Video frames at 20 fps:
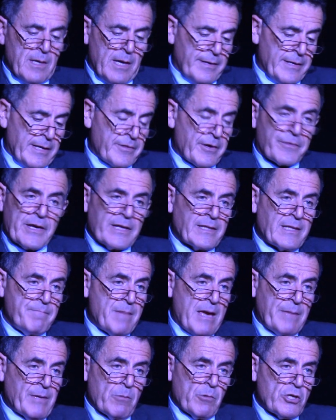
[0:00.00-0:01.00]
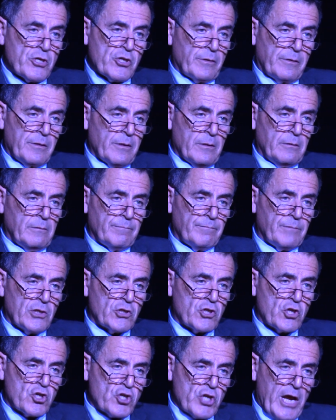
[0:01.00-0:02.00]
Another thing that maybe we should do
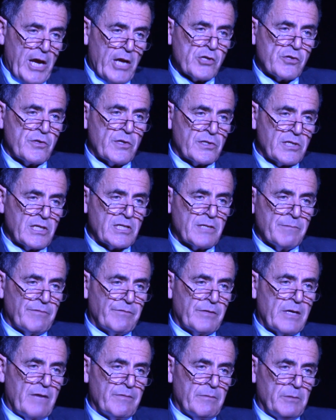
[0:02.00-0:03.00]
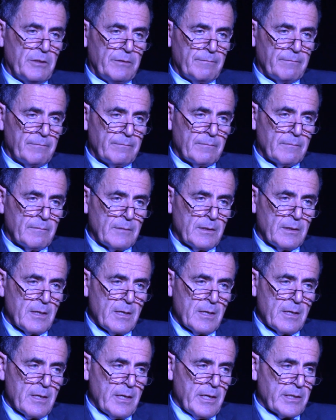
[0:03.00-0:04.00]
is change the system of government,
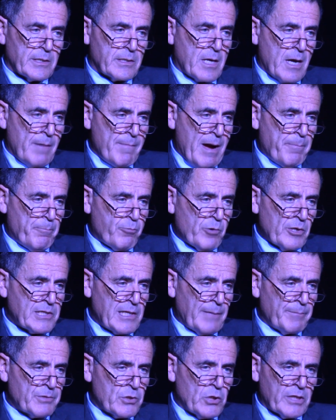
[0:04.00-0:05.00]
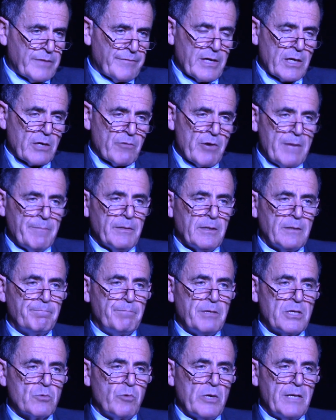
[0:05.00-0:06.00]
is come up with some sort of an agreement
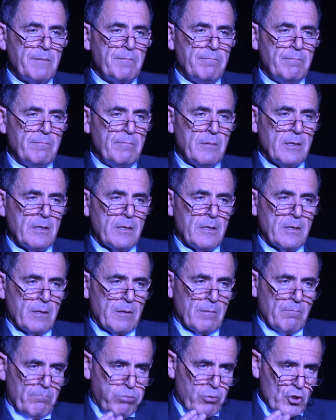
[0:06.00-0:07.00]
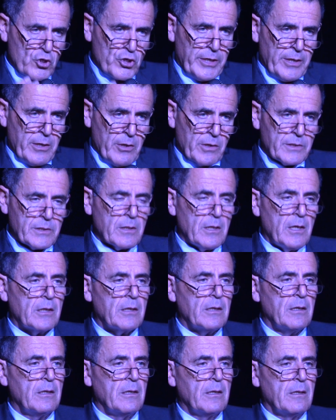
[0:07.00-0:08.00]
between Bougie,
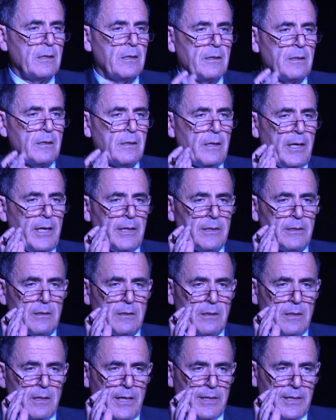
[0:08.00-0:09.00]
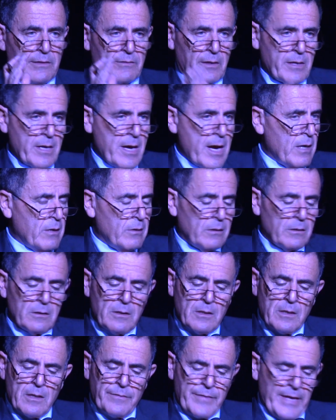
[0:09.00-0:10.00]
Herzog, and Netanyahu,
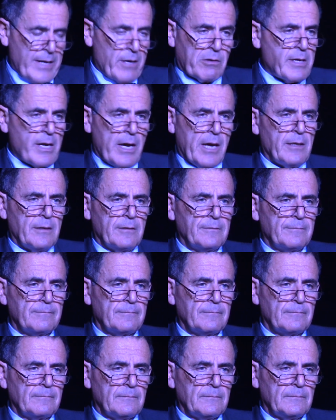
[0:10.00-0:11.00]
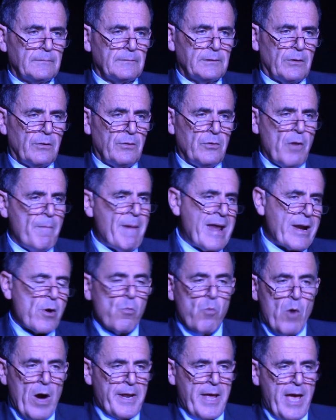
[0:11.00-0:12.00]
that okay, no
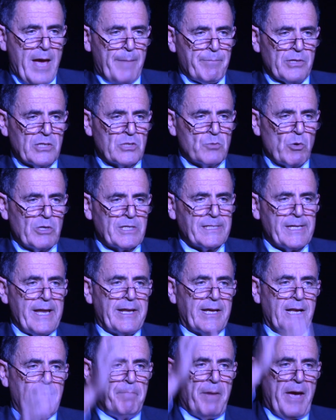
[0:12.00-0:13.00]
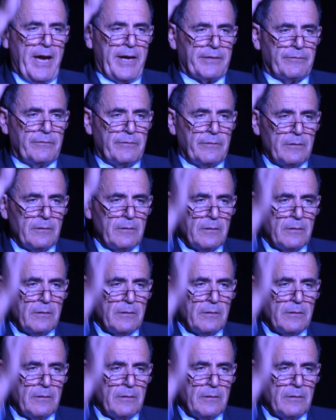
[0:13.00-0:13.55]
matter what happens, we're signing a pact.